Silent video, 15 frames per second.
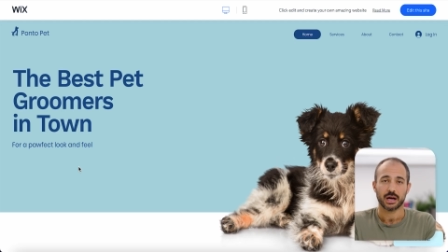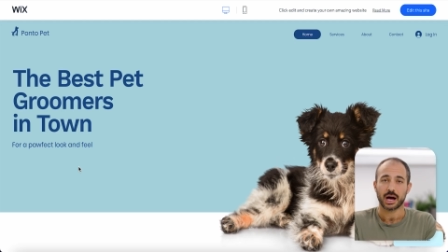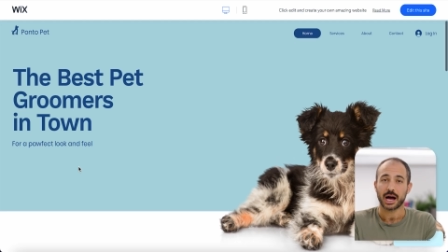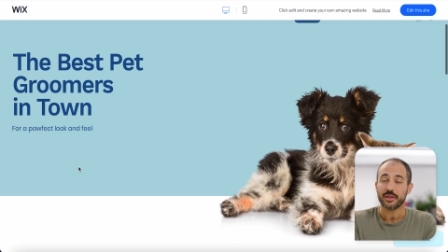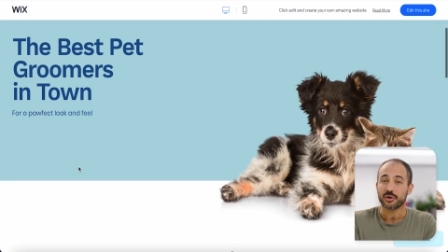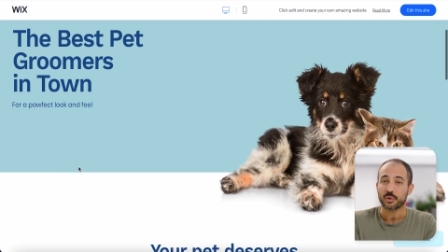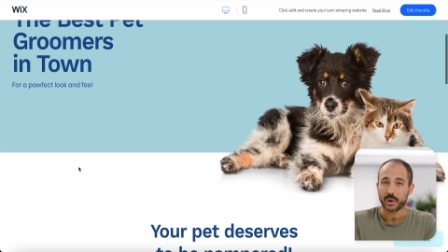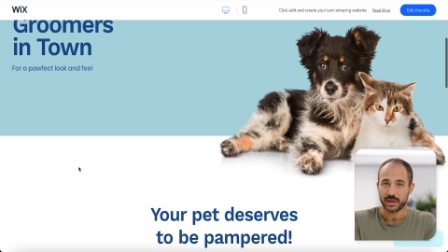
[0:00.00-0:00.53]

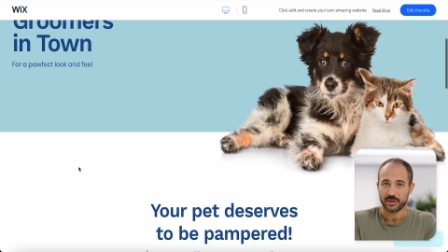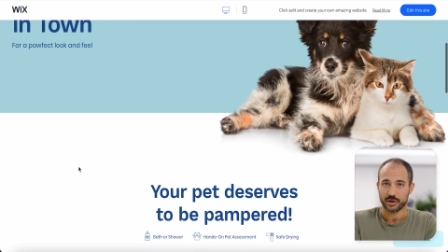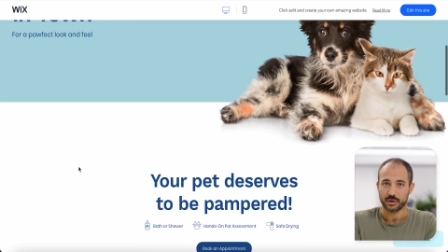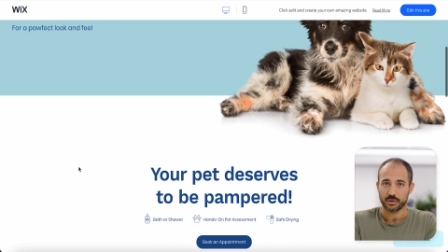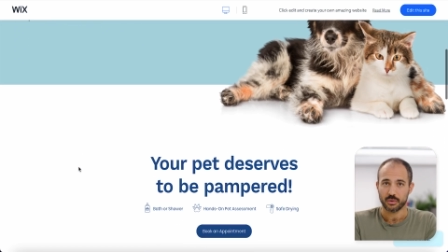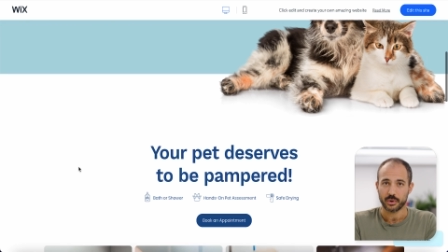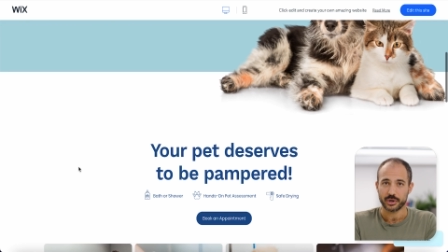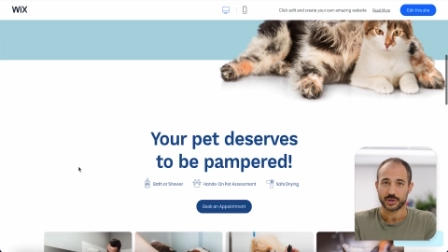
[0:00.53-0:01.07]
Either way,
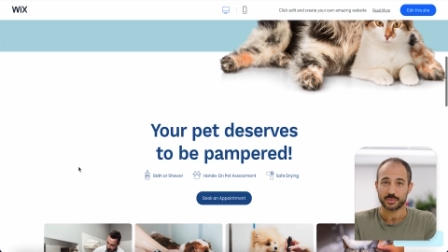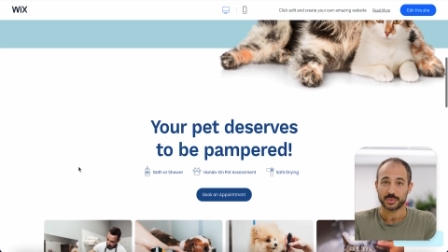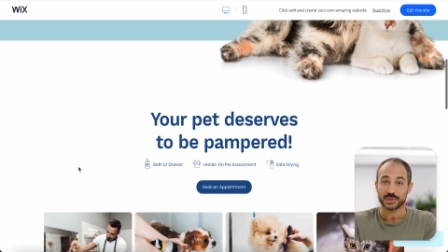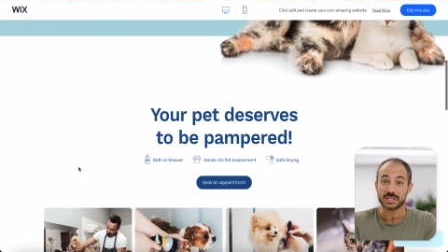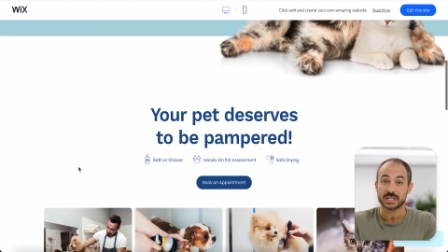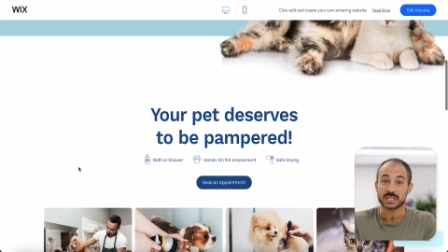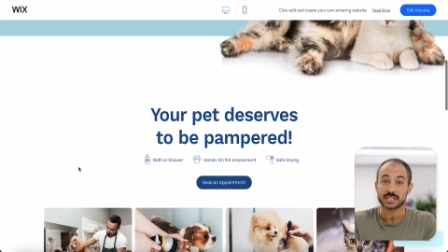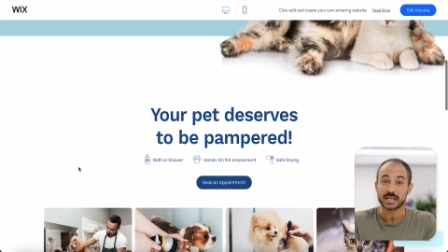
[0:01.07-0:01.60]
though, when you're
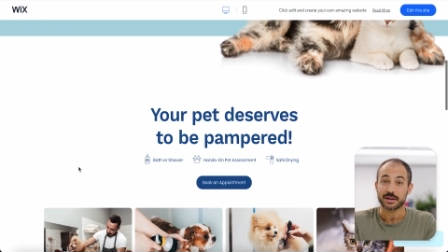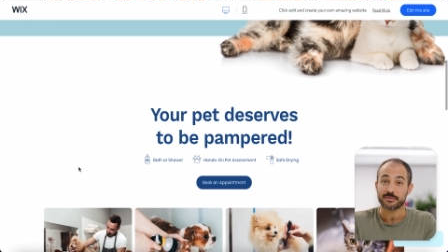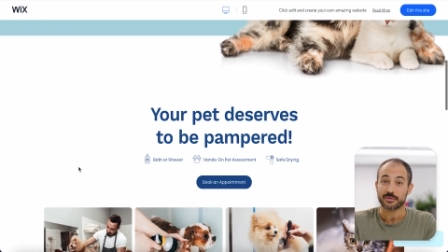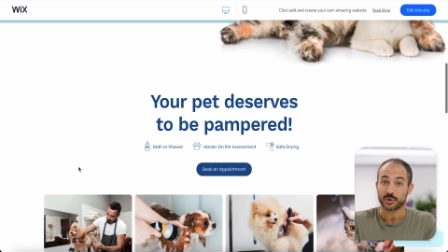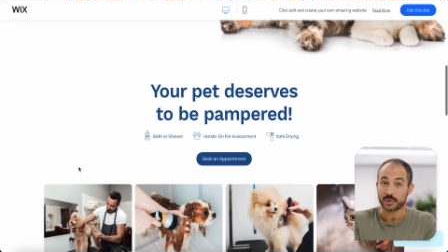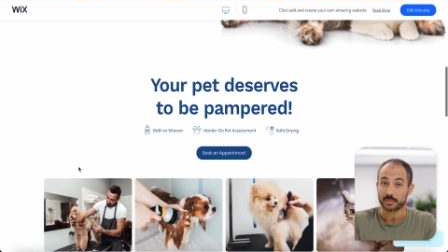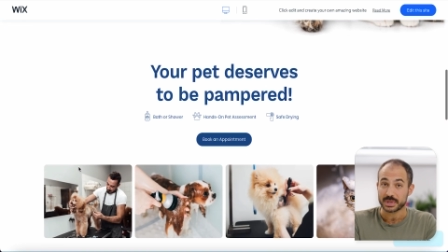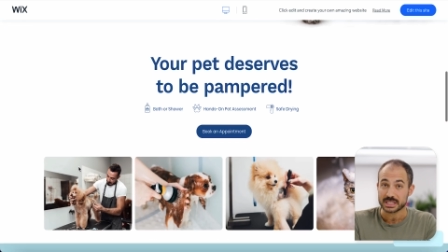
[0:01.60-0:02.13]
building a site for
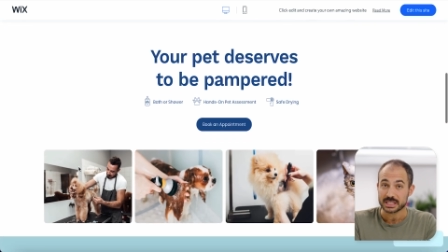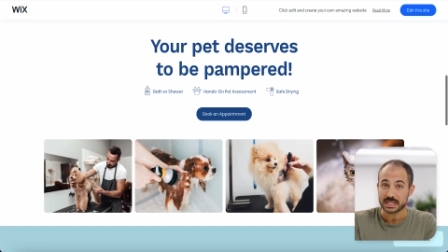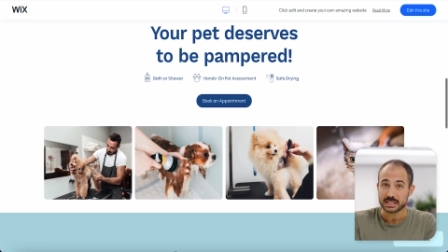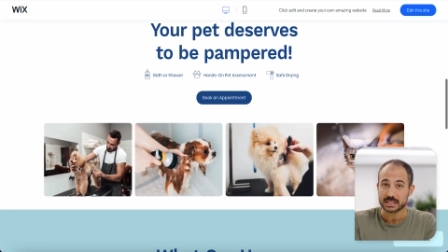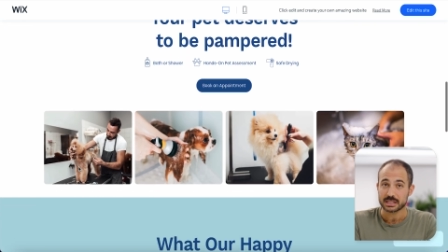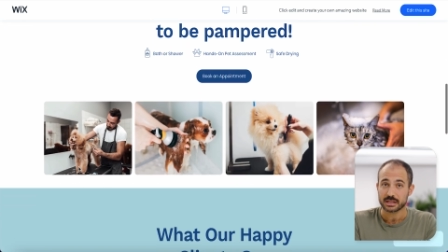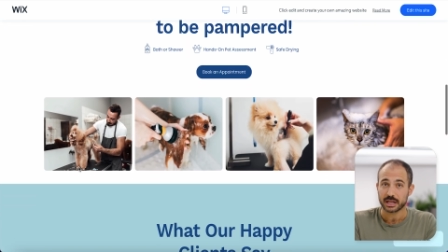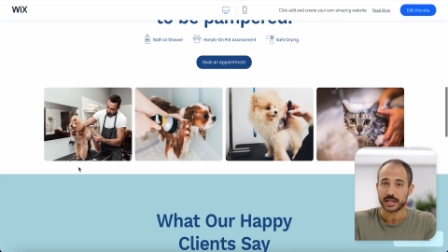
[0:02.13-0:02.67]
your business,